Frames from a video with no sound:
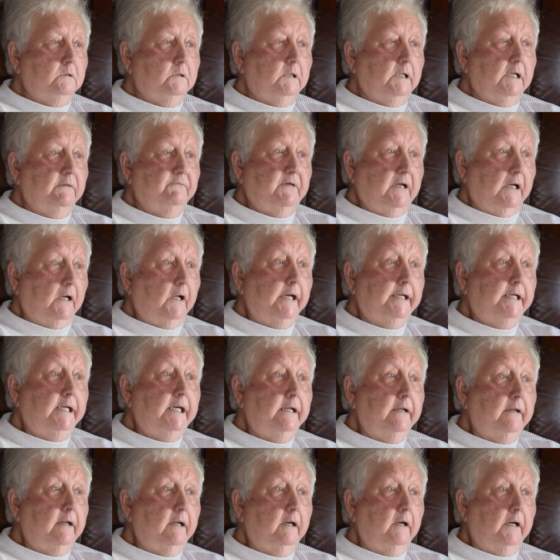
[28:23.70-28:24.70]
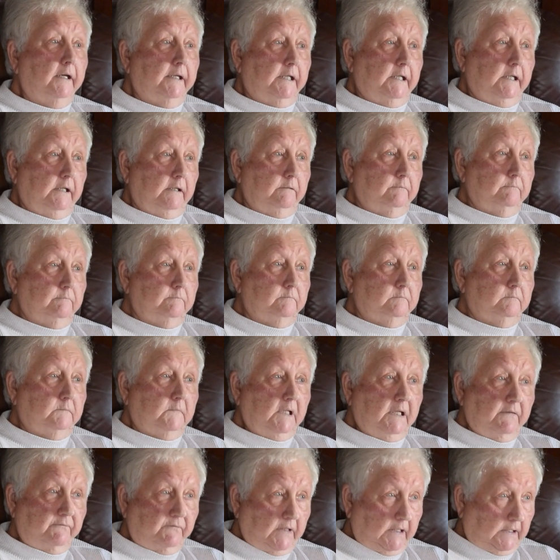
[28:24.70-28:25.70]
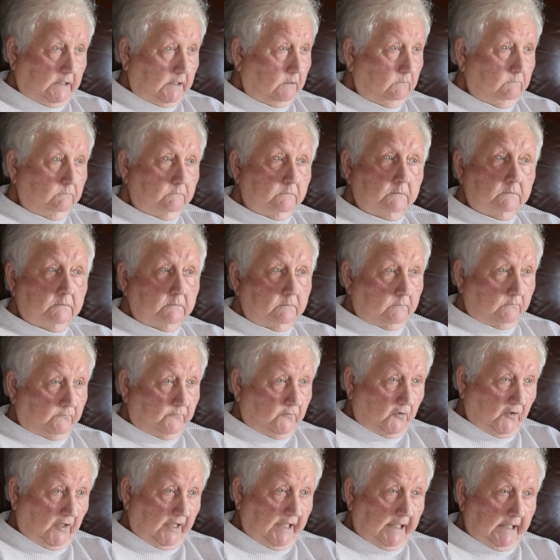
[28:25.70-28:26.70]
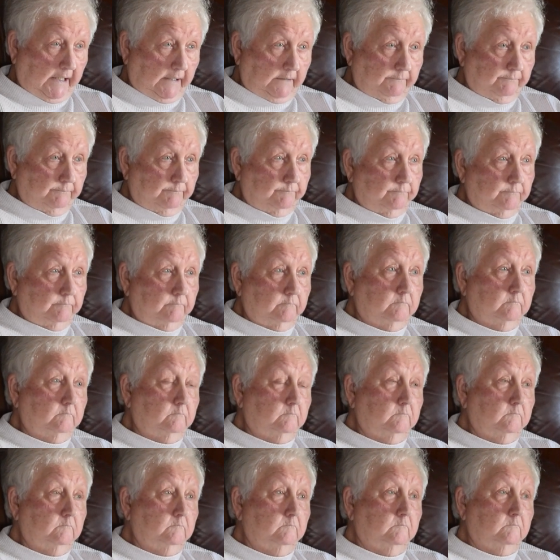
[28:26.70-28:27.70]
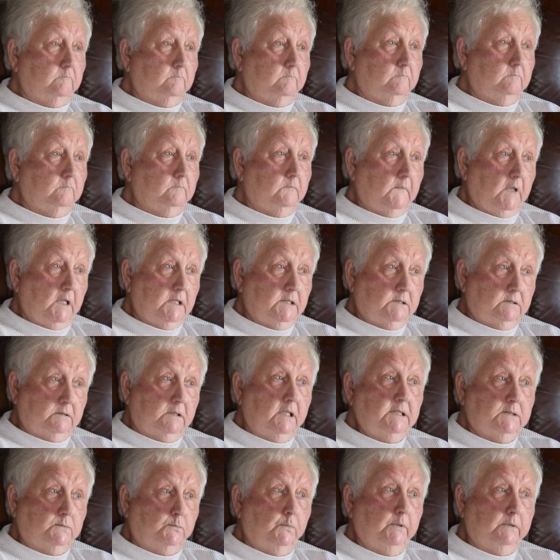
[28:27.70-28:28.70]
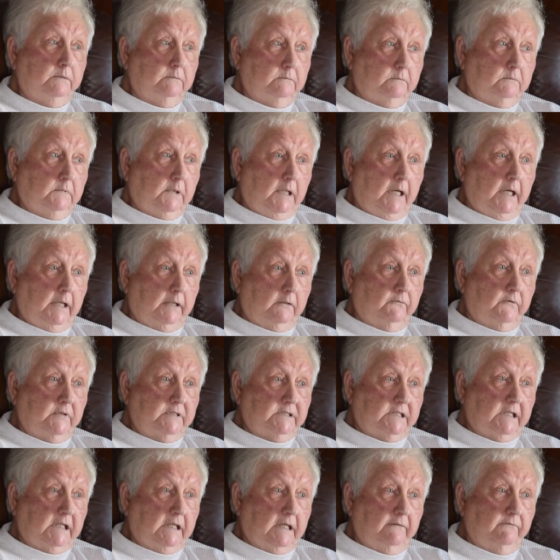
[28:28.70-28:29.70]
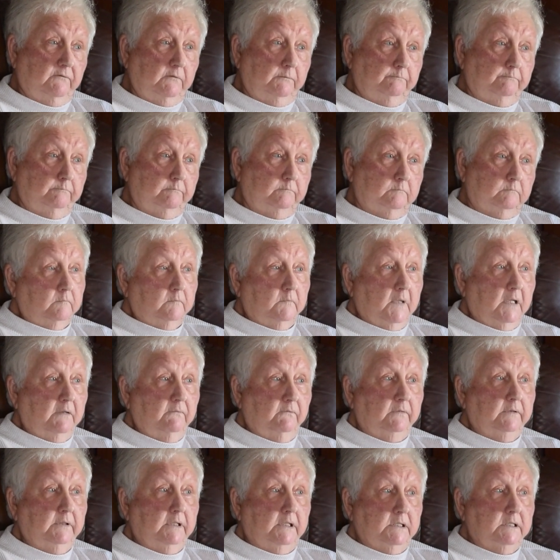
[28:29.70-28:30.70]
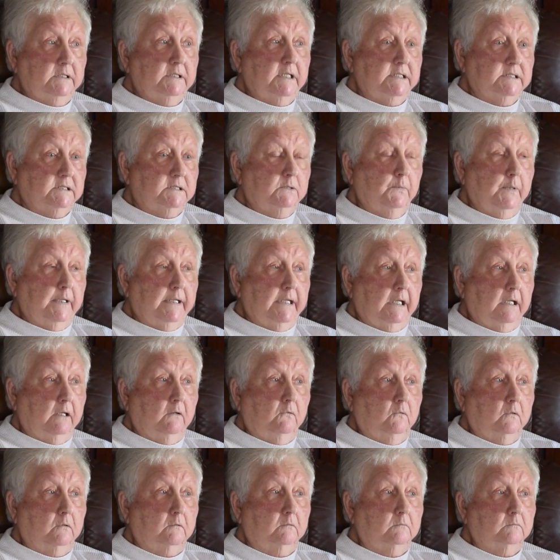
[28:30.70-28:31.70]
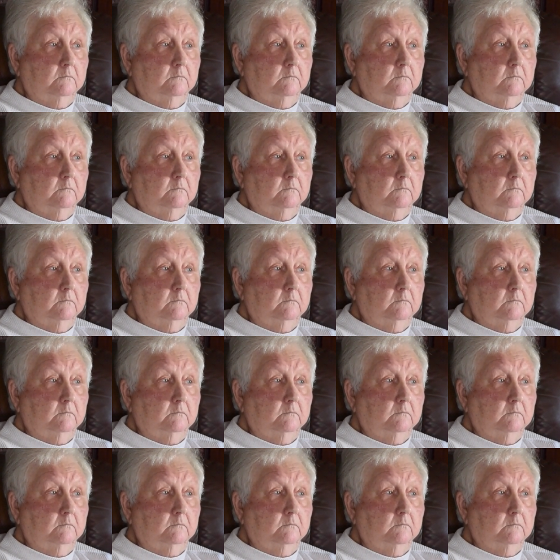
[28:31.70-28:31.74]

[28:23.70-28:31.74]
If they like you, they like you. If they don't, forget it. That's one characteristic of them. That's the way they are.